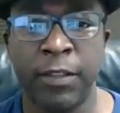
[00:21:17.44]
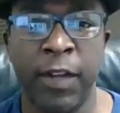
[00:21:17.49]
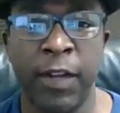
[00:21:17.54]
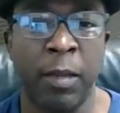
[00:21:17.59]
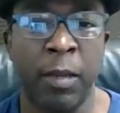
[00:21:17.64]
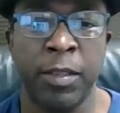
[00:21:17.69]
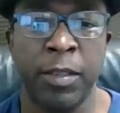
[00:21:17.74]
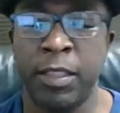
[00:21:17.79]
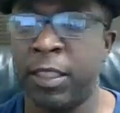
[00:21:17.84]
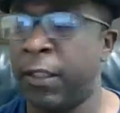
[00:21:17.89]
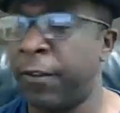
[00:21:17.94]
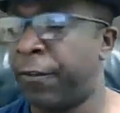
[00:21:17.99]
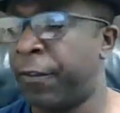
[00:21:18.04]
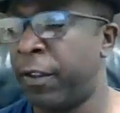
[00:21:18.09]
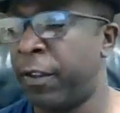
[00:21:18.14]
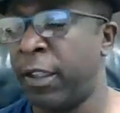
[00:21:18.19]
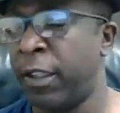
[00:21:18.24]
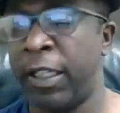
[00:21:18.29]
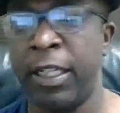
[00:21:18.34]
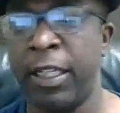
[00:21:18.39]
Each family's
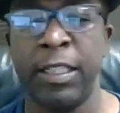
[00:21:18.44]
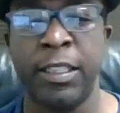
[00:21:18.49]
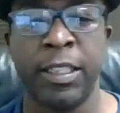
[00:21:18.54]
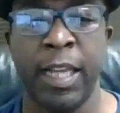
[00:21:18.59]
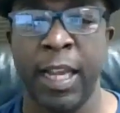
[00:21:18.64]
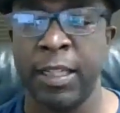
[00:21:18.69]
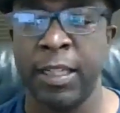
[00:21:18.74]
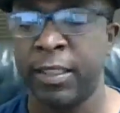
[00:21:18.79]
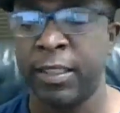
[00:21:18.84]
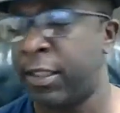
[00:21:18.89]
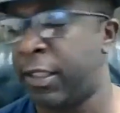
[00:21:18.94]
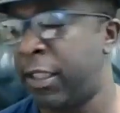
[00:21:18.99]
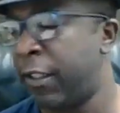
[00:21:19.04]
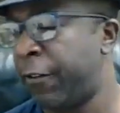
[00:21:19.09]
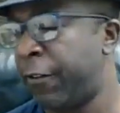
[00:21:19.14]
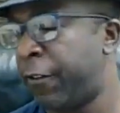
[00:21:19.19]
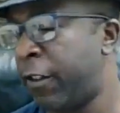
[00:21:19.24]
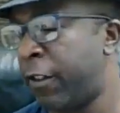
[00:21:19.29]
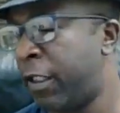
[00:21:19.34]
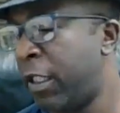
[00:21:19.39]
different. Each case is
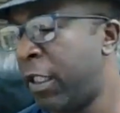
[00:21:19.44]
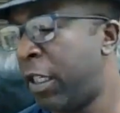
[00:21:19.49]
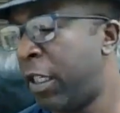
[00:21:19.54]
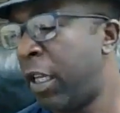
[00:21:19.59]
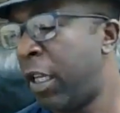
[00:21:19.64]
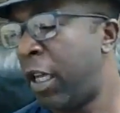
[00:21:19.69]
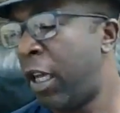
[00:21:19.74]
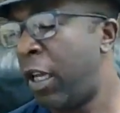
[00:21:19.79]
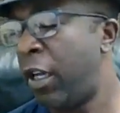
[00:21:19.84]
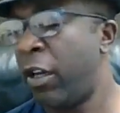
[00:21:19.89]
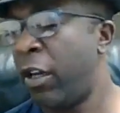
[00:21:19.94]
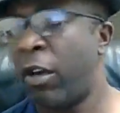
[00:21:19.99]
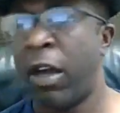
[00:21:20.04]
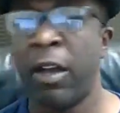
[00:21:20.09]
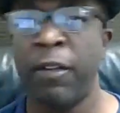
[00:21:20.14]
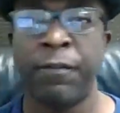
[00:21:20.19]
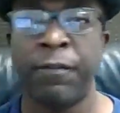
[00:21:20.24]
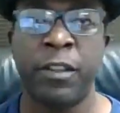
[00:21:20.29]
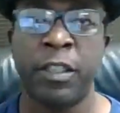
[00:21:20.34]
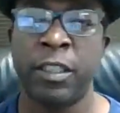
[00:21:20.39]
different.
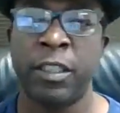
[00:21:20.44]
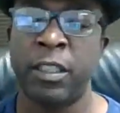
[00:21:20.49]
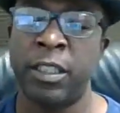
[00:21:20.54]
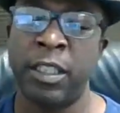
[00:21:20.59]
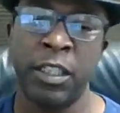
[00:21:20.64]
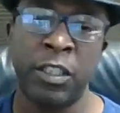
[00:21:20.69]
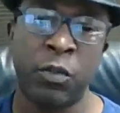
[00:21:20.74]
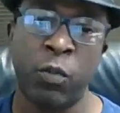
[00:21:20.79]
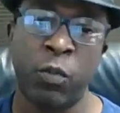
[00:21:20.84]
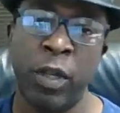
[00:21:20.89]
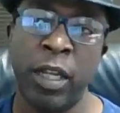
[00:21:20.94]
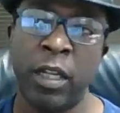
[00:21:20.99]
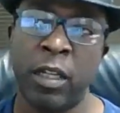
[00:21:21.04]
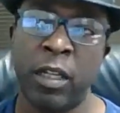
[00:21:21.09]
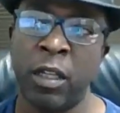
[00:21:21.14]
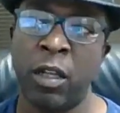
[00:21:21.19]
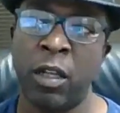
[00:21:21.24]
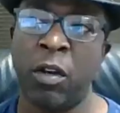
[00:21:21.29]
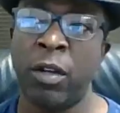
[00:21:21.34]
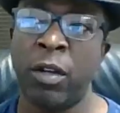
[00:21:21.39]
I've to this week
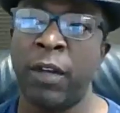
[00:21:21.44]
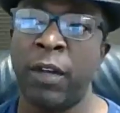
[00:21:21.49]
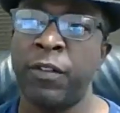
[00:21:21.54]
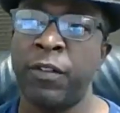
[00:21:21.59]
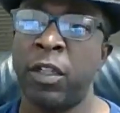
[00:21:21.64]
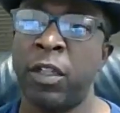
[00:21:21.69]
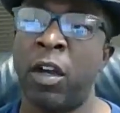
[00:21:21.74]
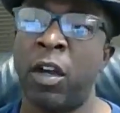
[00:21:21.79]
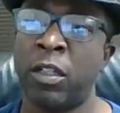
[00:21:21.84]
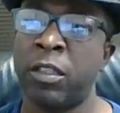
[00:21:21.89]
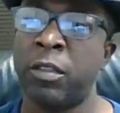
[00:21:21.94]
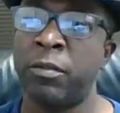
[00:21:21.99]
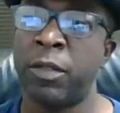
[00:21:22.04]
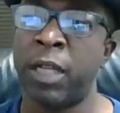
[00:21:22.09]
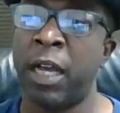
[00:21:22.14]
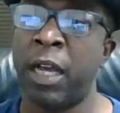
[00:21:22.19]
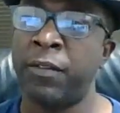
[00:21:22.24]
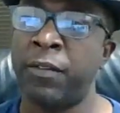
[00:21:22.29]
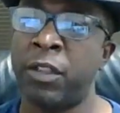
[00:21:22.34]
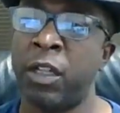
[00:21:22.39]
alone, I've talked
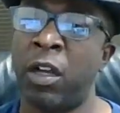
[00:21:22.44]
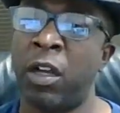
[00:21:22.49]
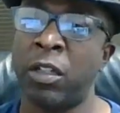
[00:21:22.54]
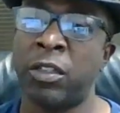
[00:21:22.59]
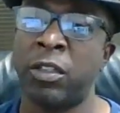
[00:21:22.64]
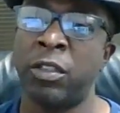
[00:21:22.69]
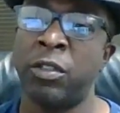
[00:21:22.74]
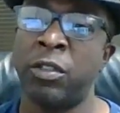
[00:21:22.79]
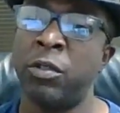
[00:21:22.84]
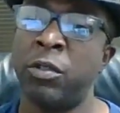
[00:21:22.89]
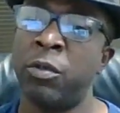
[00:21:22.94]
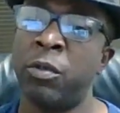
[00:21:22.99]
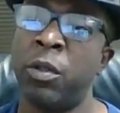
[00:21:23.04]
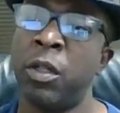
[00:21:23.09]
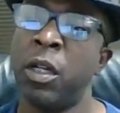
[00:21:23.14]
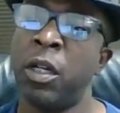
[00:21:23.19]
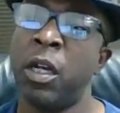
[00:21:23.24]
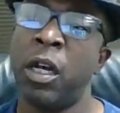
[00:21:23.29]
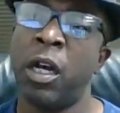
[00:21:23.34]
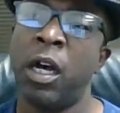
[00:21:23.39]
to
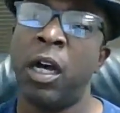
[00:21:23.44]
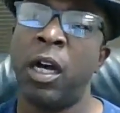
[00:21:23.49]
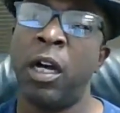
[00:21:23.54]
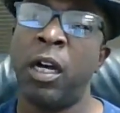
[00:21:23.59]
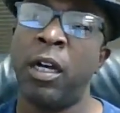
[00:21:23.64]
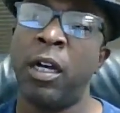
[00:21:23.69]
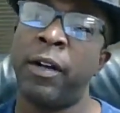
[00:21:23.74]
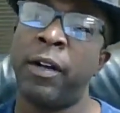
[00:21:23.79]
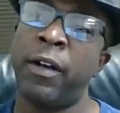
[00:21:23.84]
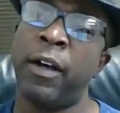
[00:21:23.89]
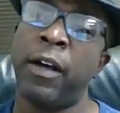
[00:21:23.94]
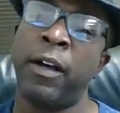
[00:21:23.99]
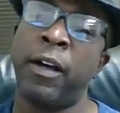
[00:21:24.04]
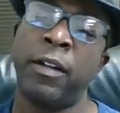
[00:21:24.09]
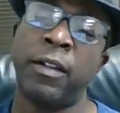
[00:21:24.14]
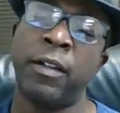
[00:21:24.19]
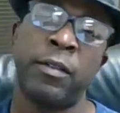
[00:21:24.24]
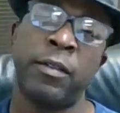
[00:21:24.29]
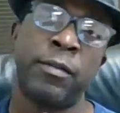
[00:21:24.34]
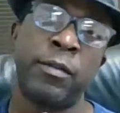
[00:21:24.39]
uh,
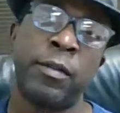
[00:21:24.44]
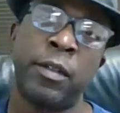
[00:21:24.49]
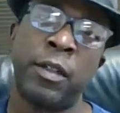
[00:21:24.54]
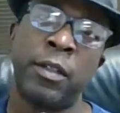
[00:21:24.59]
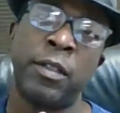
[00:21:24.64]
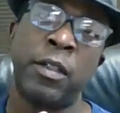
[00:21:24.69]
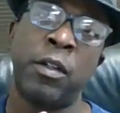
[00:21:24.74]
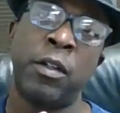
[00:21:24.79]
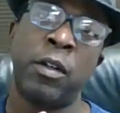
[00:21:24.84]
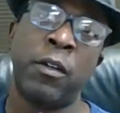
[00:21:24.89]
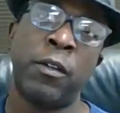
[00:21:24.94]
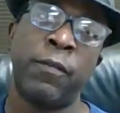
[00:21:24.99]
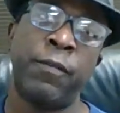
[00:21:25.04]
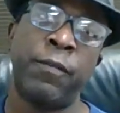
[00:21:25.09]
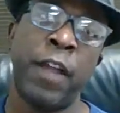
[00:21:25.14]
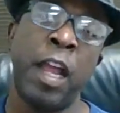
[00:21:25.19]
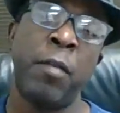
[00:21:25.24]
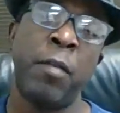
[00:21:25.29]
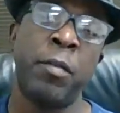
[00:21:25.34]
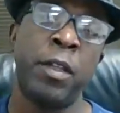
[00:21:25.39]
a
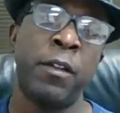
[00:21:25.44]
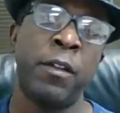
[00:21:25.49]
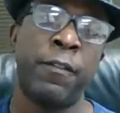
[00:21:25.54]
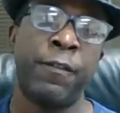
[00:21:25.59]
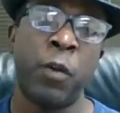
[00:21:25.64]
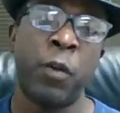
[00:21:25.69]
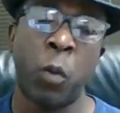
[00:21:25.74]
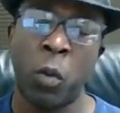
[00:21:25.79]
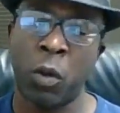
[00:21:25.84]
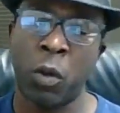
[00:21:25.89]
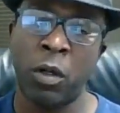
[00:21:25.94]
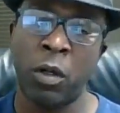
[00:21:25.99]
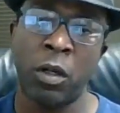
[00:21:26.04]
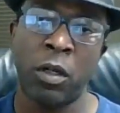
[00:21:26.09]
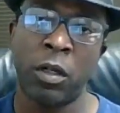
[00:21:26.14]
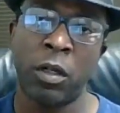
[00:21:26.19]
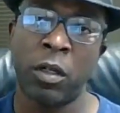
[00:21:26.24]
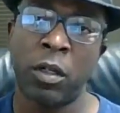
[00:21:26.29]
family of four